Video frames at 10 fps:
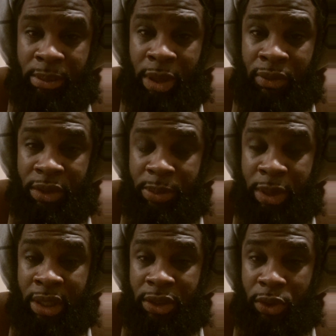my
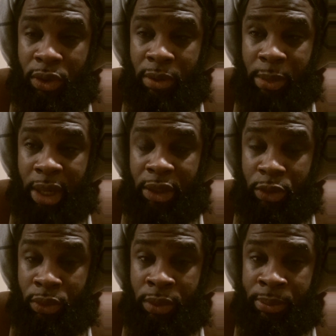response called back
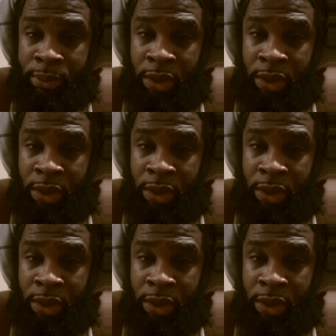to him